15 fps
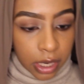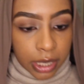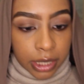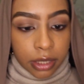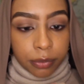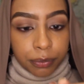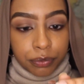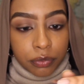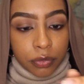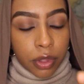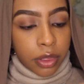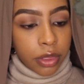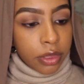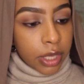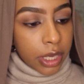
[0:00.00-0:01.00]
like
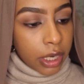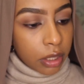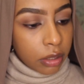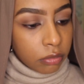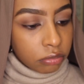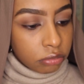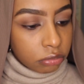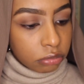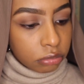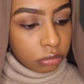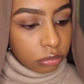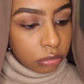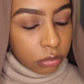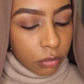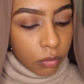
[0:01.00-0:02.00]
thin
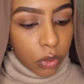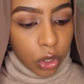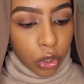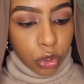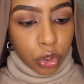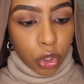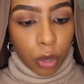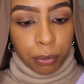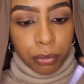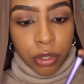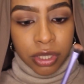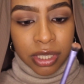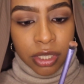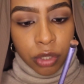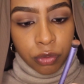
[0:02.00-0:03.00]
top
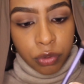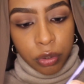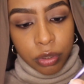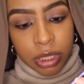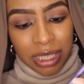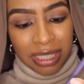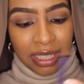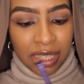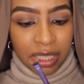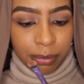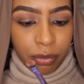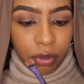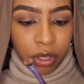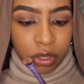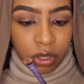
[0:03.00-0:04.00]
brush. This is a Real Techniques
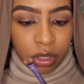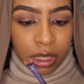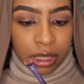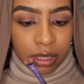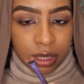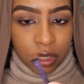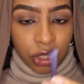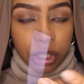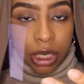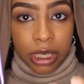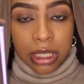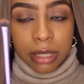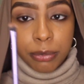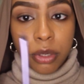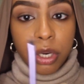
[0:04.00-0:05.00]
brush. It's the
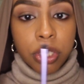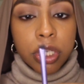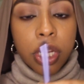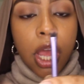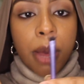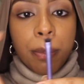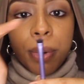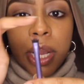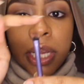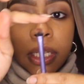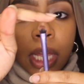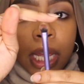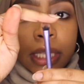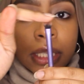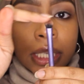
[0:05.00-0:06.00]
shading brush, but I
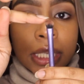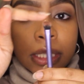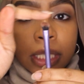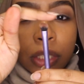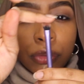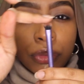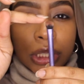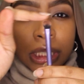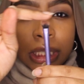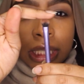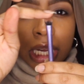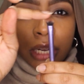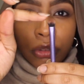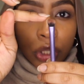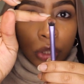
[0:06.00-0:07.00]
like that it's like really
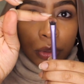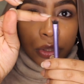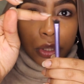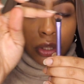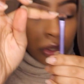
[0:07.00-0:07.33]
narrow at the